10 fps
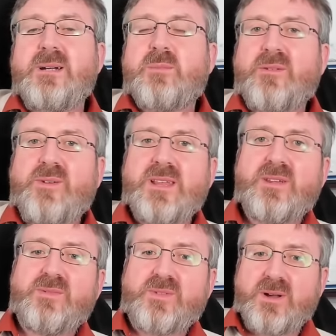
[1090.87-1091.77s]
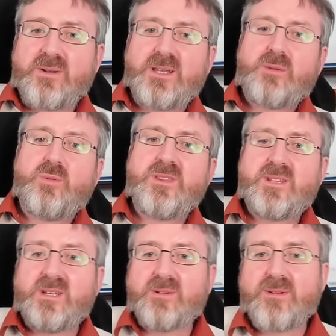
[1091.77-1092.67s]
Professor Fröhlich was
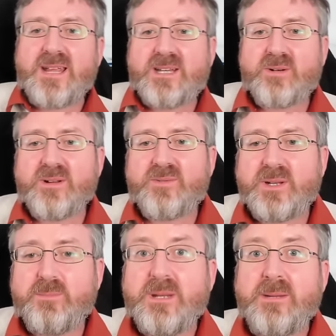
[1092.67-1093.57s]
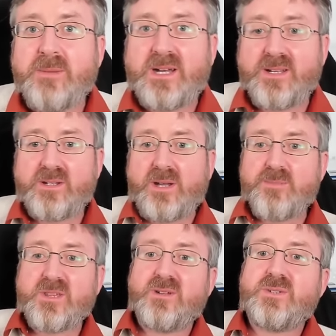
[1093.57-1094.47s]
the director of the PMOD
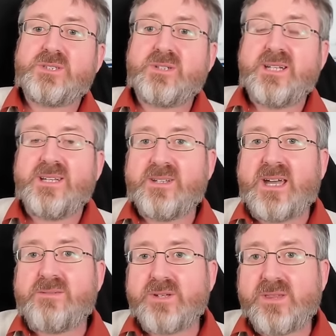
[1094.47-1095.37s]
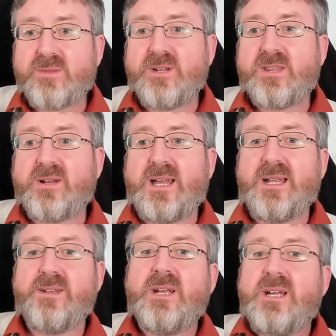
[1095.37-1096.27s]
Observatory in Davos,
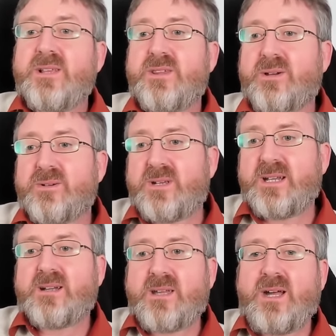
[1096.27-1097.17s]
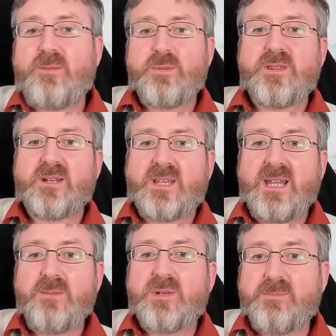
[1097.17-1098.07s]
Switzerland, so their composite
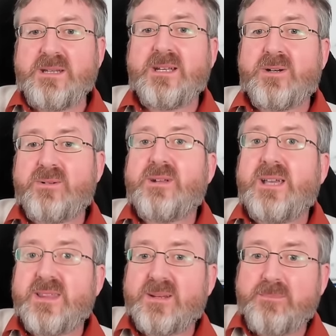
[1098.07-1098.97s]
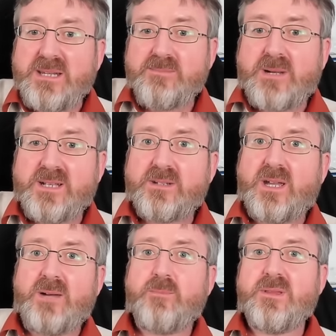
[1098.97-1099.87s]
came to be known as the PMOD
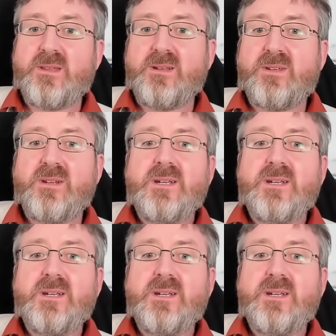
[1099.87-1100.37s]
composite.